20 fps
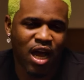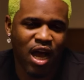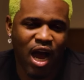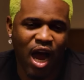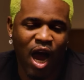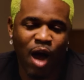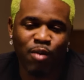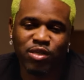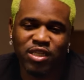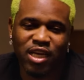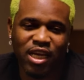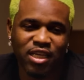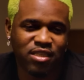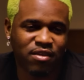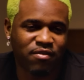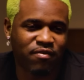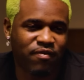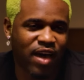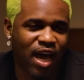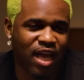I'm
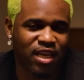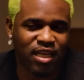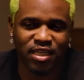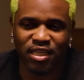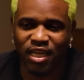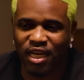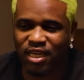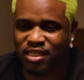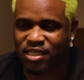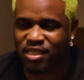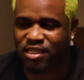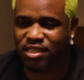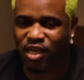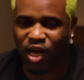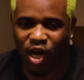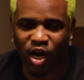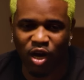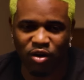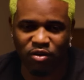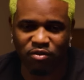chasing validations
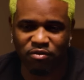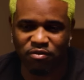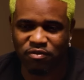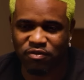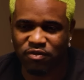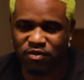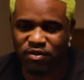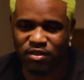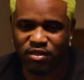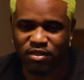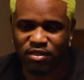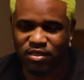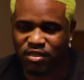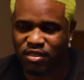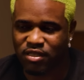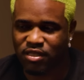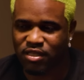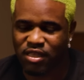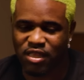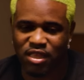of
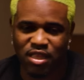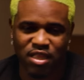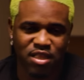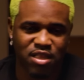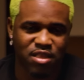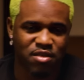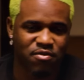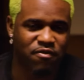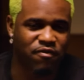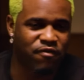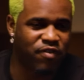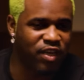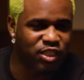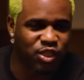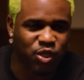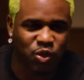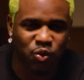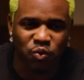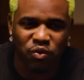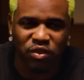
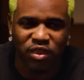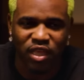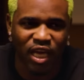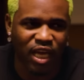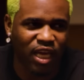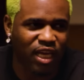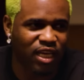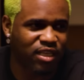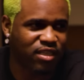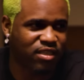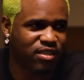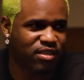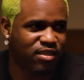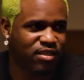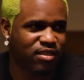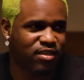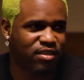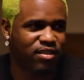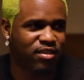physical things.